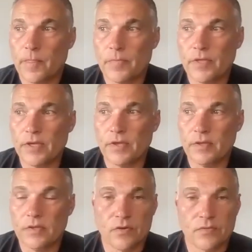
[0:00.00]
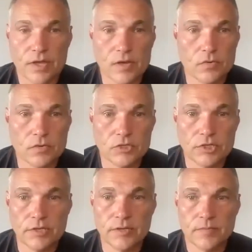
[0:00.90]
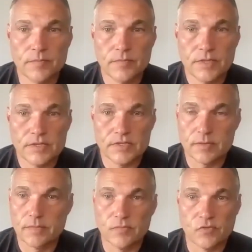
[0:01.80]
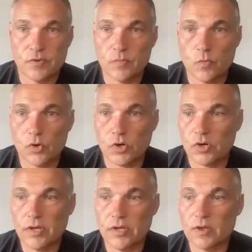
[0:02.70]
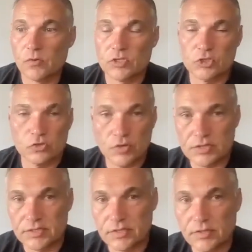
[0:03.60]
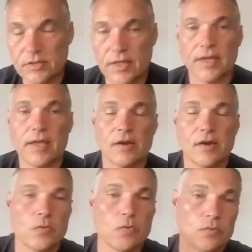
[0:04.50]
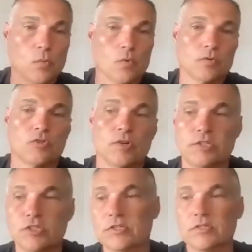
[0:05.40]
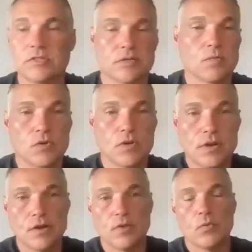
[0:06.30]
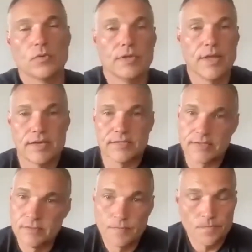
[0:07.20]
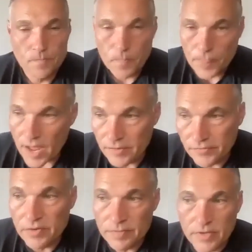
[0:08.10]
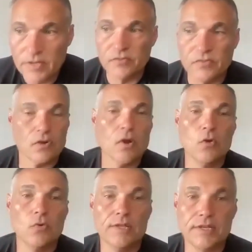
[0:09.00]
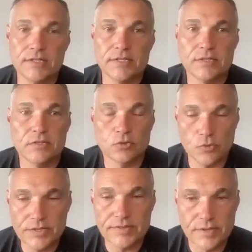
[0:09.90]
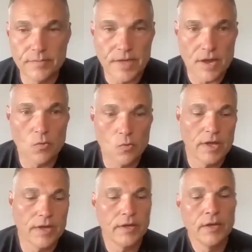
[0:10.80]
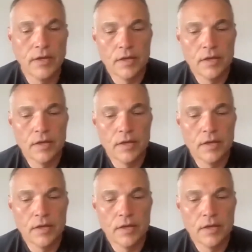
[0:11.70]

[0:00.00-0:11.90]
if they owned a gym, some were in a area with more restrictions, some were in an area with less. Everybody is their own entity. Treat them that way.